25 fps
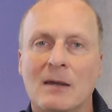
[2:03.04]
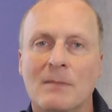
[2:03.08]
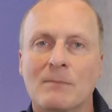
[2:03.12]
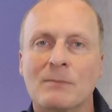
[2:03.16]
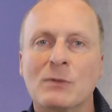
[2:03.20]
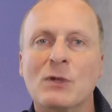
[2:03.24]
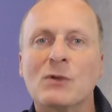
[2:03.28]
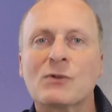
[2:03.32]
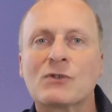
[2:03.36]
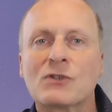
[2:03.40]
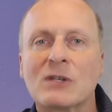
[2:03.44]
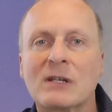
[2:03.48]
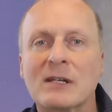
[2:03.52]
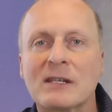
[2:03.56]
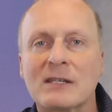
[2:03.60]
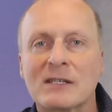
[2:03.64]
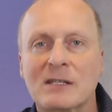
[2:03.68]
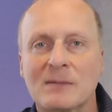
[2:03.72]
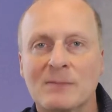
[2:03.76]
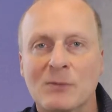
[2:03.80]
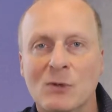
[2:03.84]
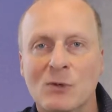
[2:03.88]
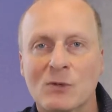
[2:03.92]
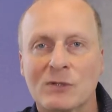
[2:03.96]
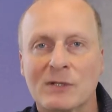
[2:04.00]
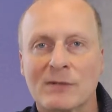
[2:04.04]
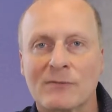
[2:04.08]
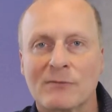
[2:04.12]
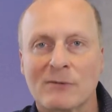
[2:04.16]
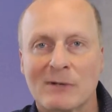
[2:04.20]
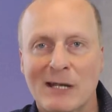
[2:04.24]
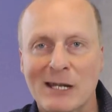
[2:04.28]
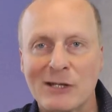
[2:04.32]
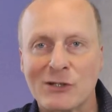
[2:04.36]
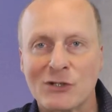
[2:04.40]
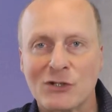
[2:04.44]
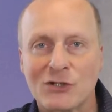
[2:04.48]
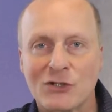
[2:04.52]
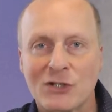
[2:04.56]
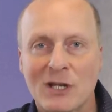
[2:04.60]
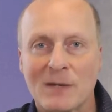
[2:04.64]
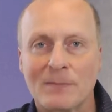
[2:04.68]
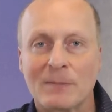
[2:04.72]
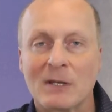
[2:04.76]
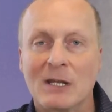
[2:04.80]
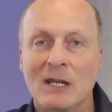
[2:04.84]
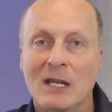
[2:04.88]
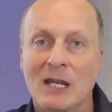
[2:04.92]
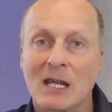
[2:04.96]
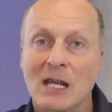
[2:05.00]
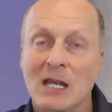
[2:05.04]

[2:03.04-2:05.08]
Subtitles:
mutually supportive relationship,